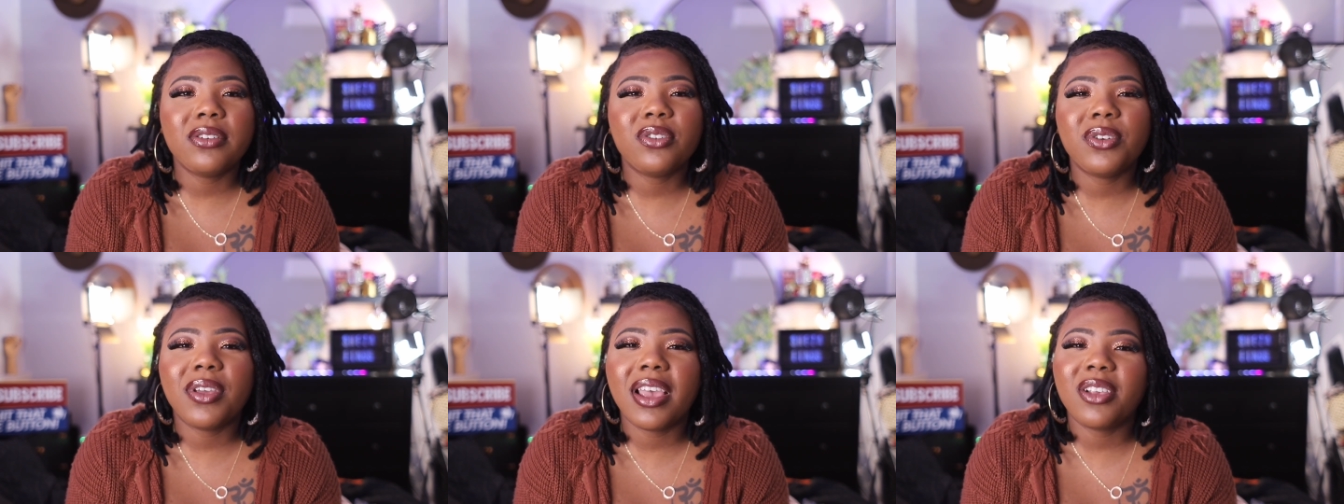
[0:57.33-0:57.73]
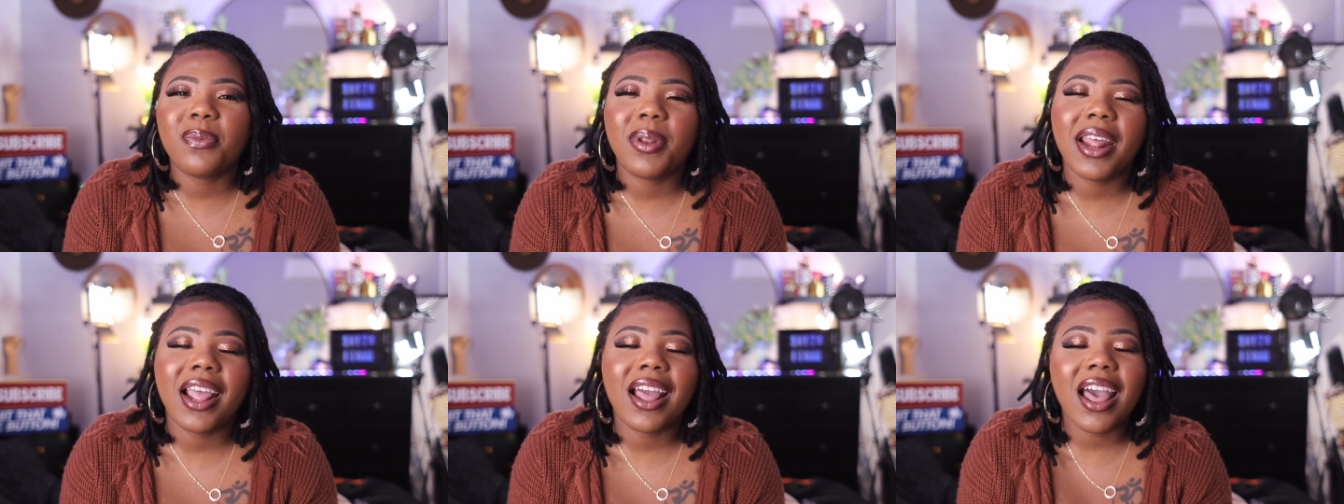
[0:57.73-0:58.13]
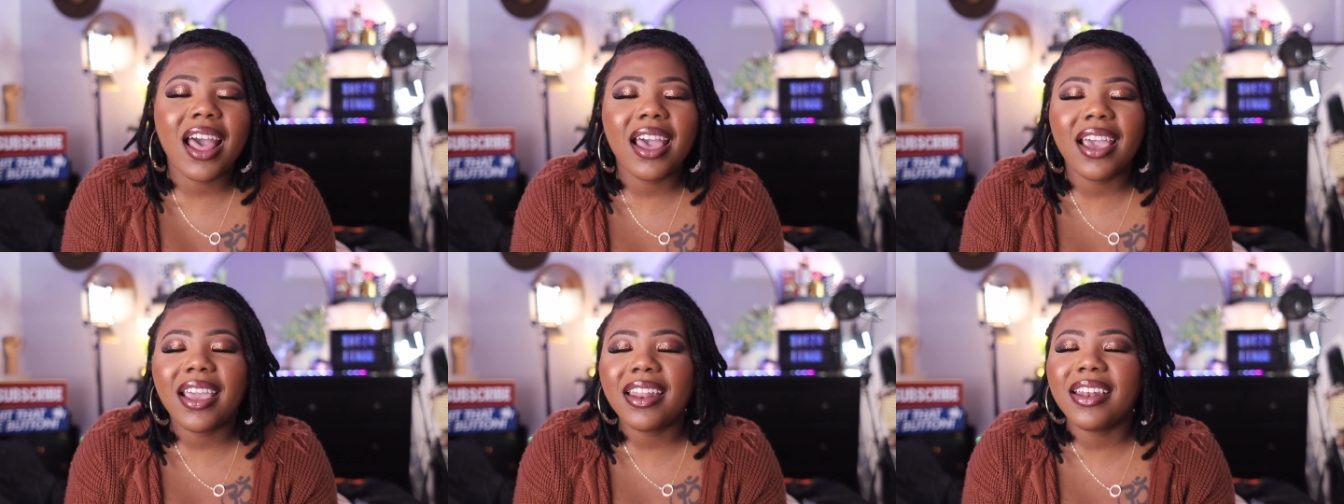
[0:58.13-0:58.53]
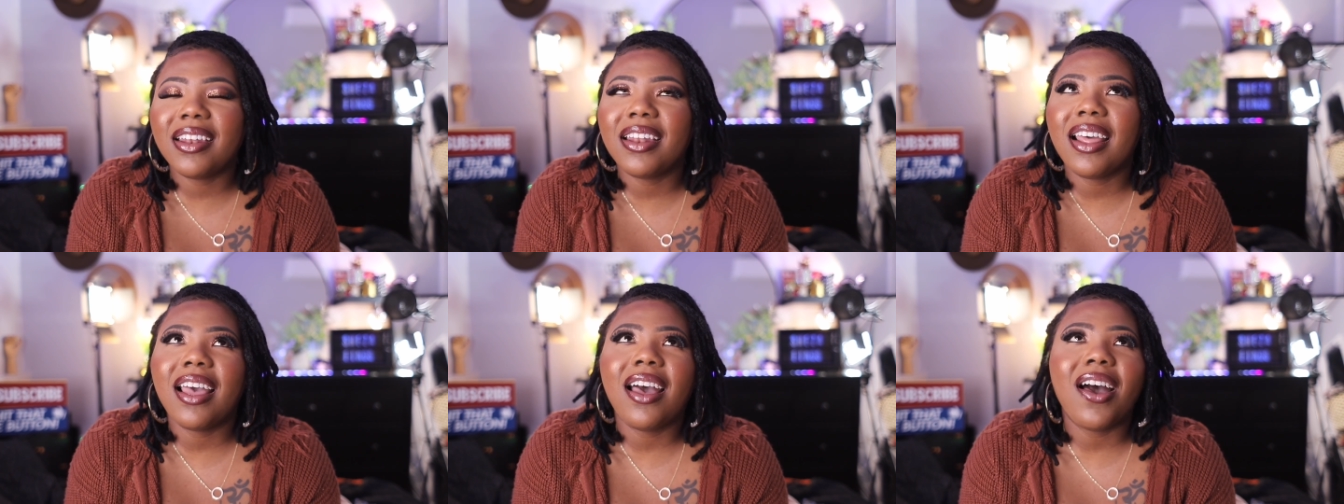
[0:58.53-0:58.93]
show you guys what I got
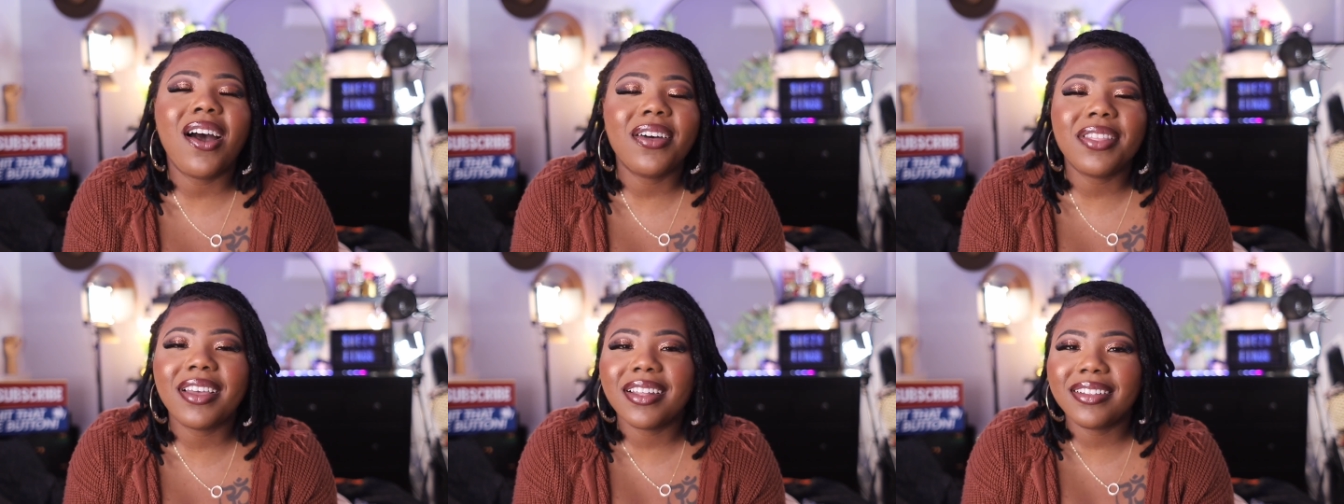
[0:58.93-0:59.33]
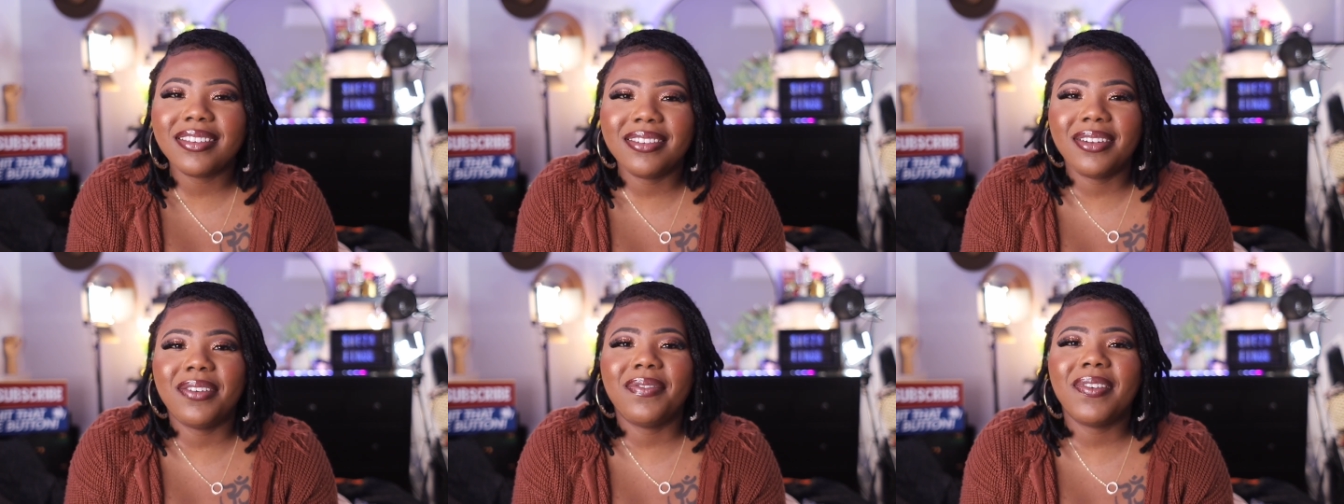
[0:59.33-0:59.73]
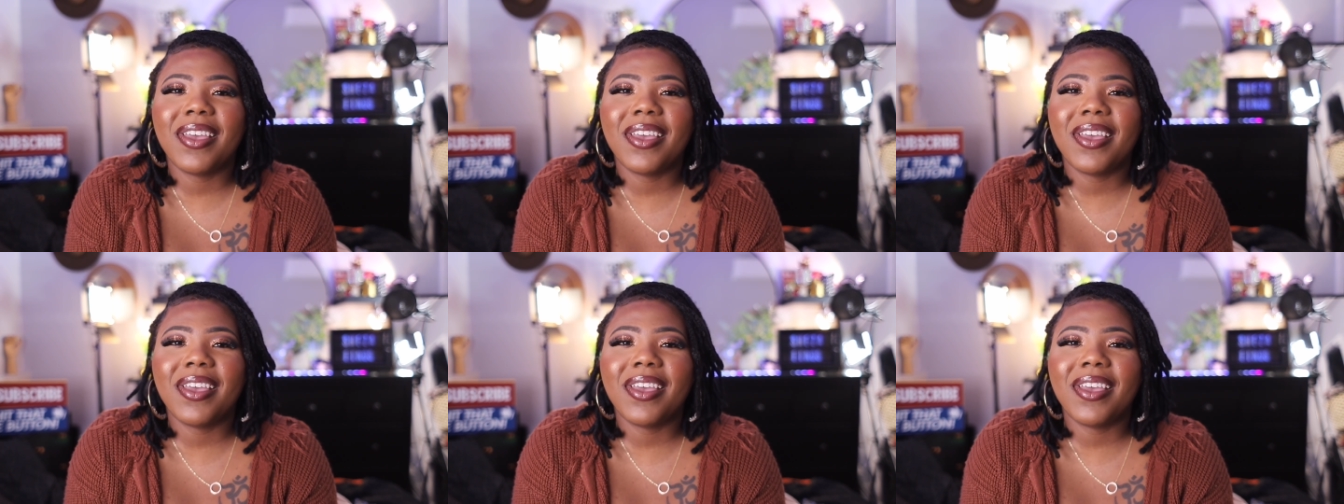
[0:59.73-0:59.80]
and all the good stuff.